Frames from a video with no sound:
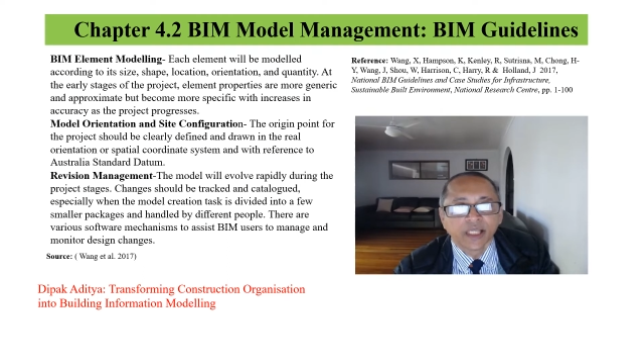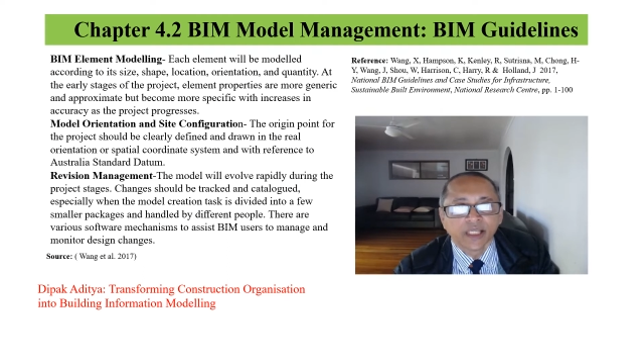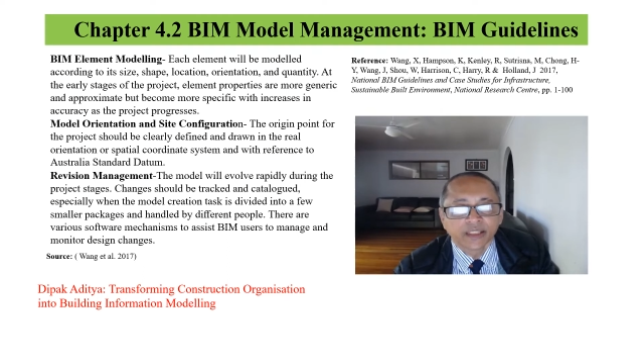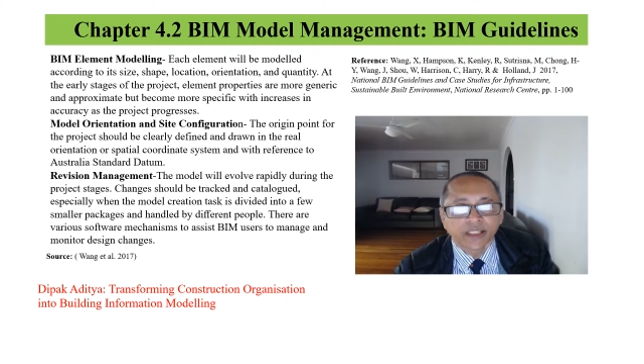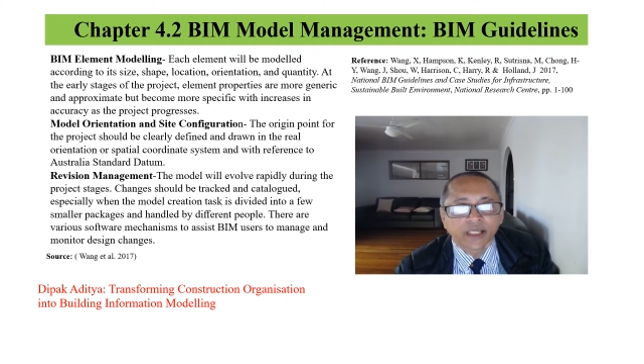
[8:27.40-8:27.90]

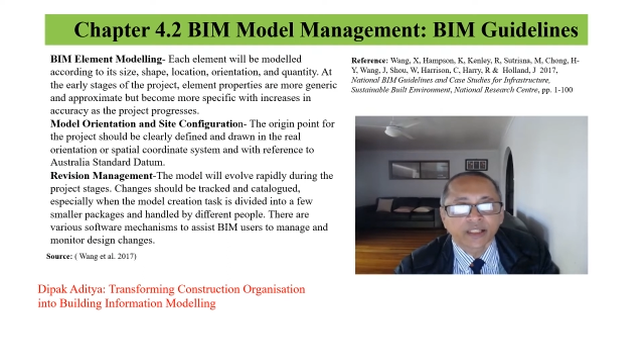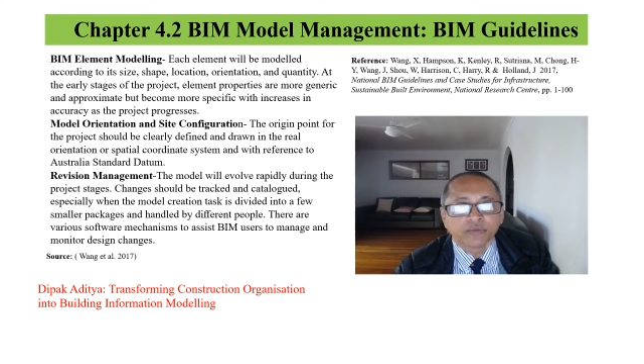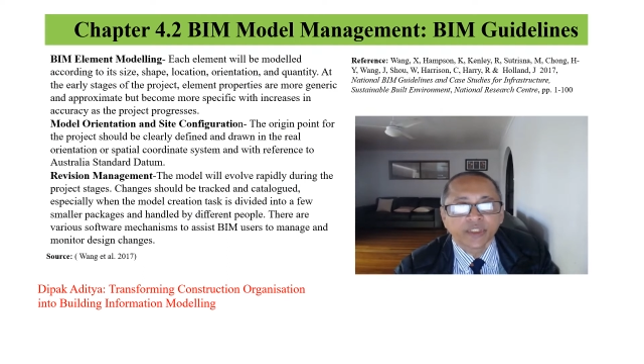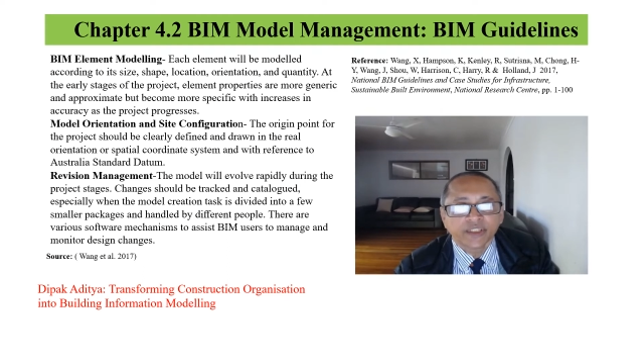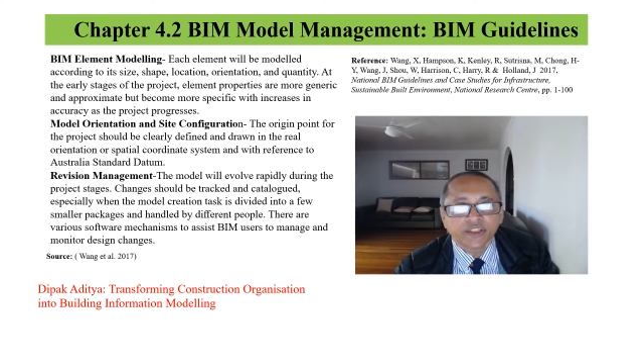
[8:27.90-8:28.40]
There are
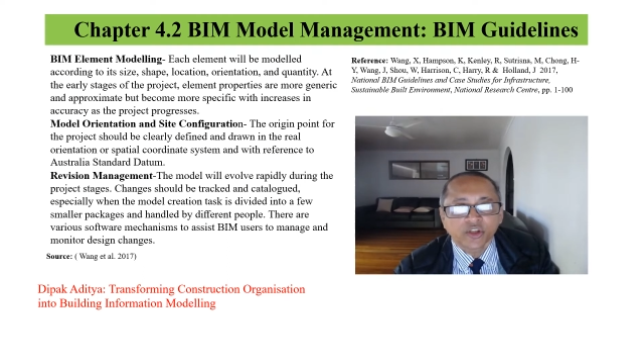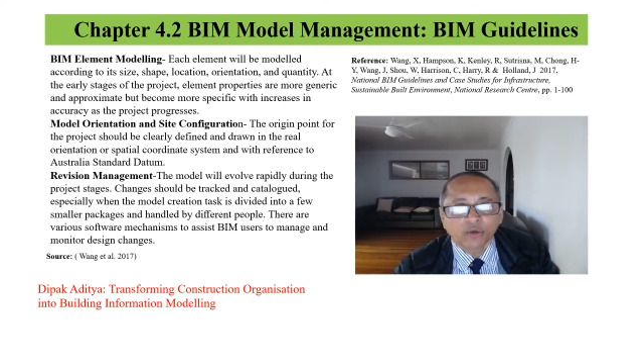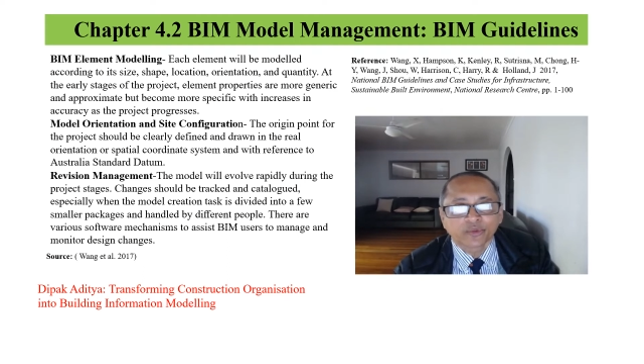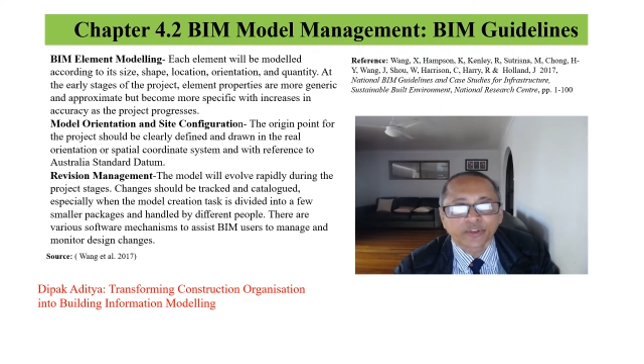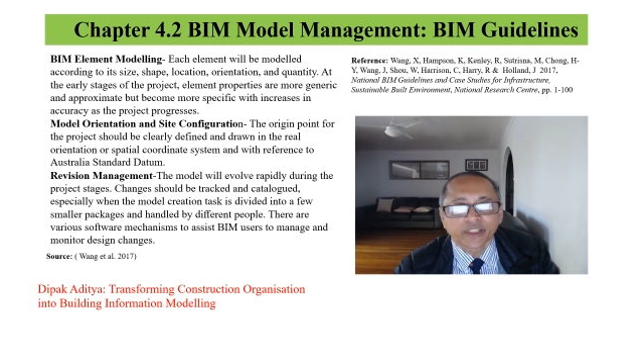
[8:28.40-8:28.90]
many
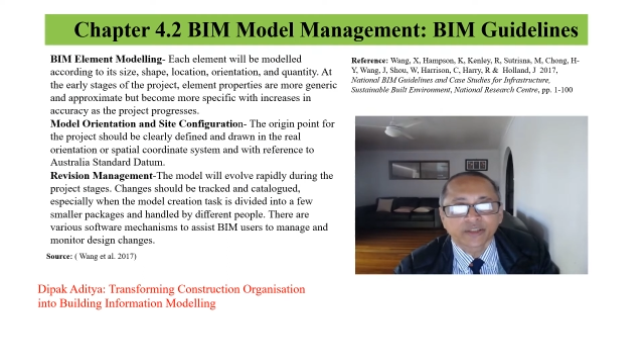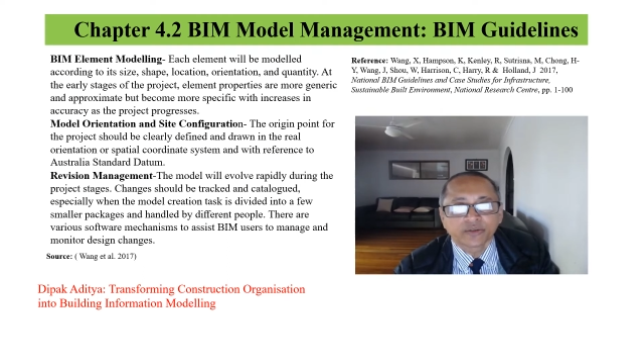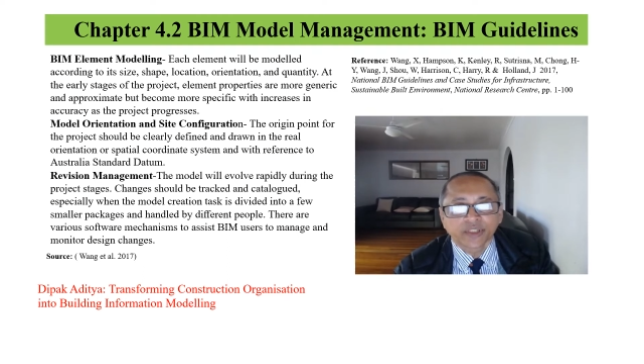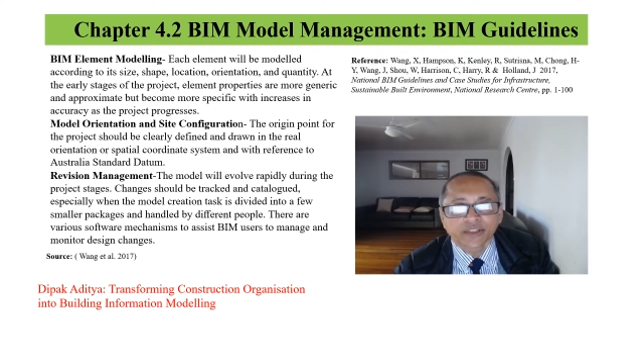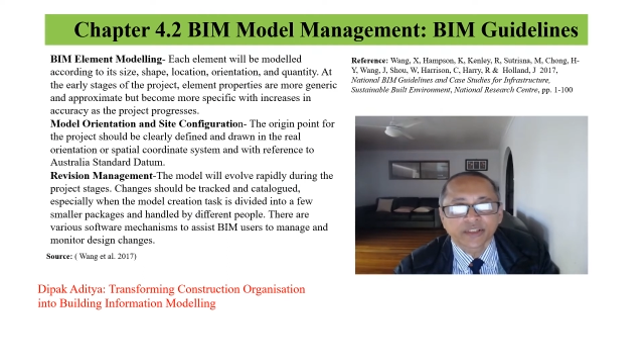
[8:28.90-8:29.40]
software
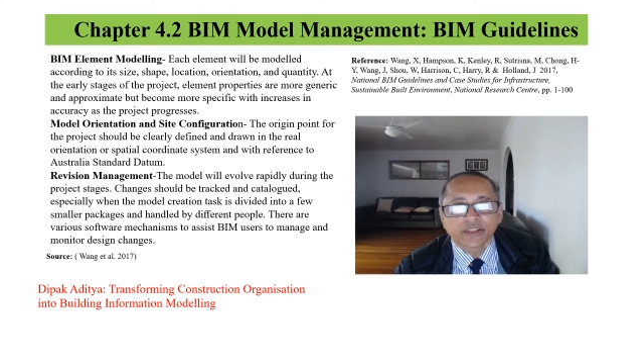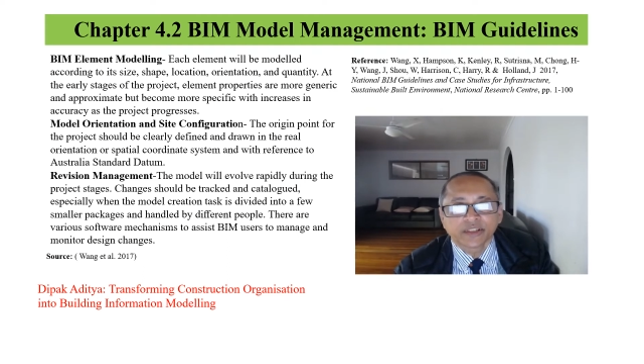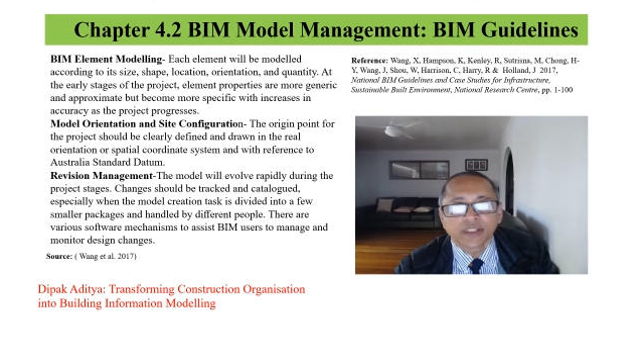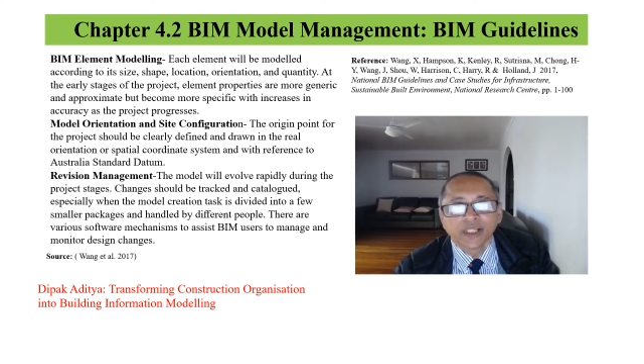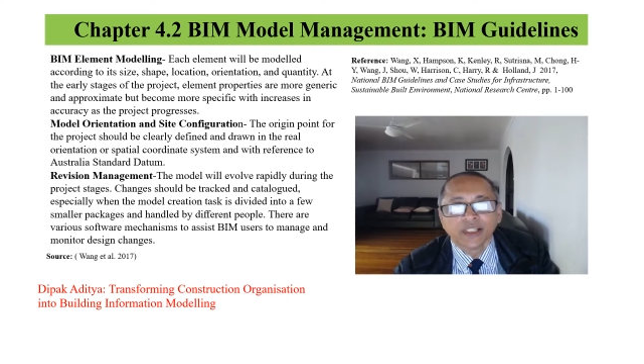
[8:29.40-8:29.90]
to
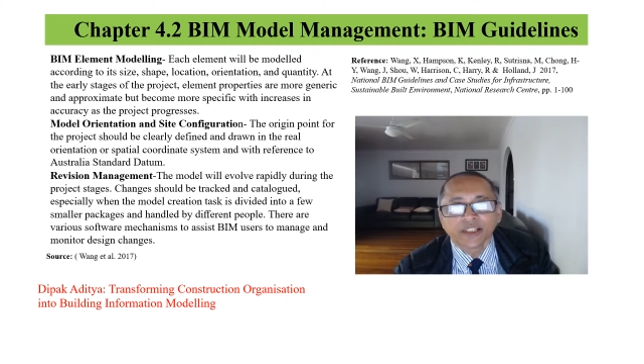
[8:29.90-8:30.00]
assist